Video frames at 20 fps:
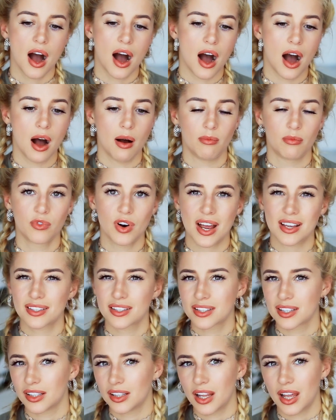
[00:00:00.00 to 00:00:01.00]

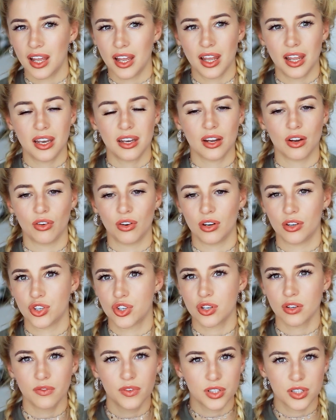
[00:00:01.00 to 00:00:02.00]
Restylane or
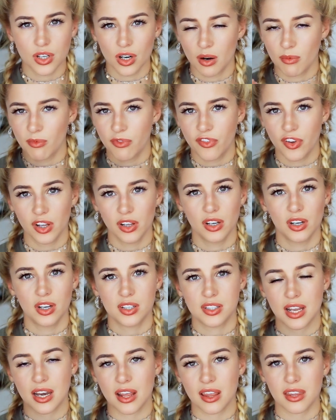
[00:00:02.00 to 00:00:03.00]
Juvederm
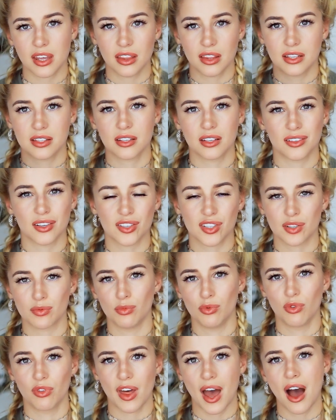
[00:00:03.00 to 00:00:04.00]
fillers, anything that's going to
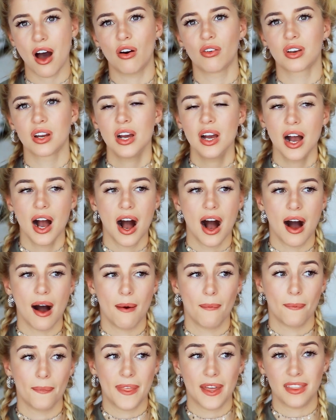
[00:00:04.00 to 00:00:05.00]
smooth out,
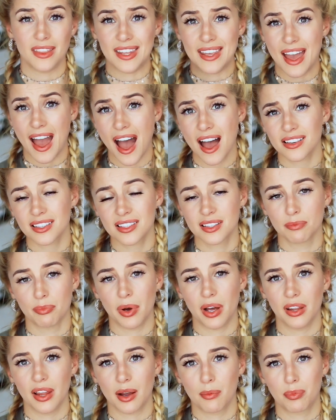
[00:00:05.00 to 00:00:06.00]
then yes,
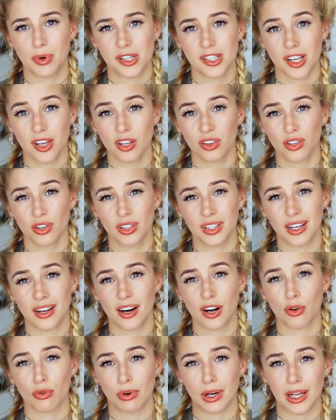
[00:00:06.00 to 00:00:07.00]
but like particularly
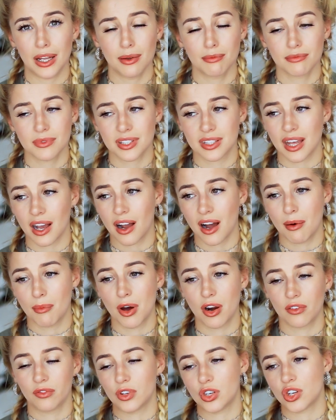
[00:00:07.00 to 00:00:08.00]
creams that come
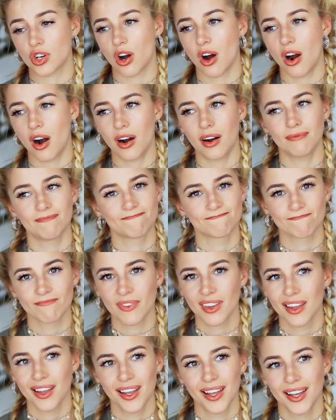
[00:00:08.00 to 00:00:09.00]
out of a jar,
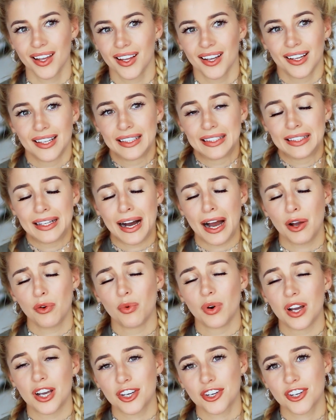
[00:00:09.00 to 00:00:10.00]
I
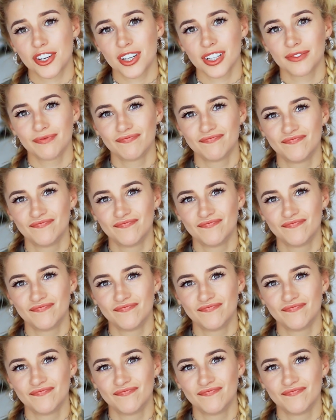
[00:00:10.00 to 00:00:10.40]
wish.